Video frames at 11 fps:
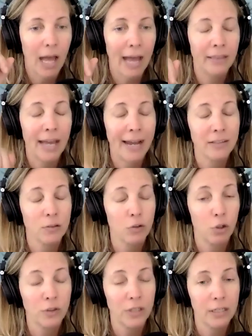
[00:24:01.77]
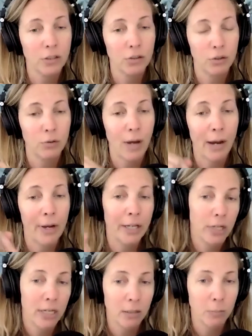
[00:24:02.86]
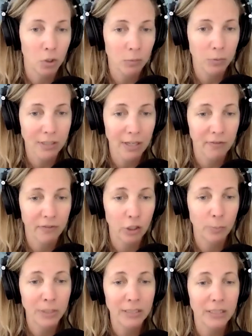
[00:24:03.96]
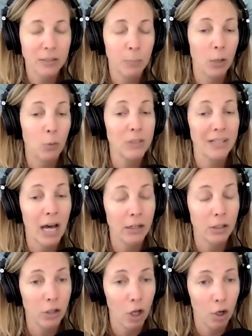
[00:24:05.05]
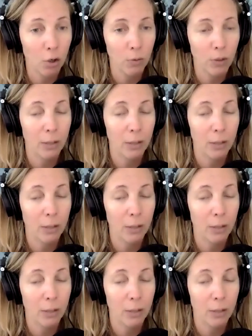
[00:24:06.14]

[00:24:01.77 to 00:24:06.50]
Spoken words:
And that goes into how I created a multiple 7-figure business, but it was not alone.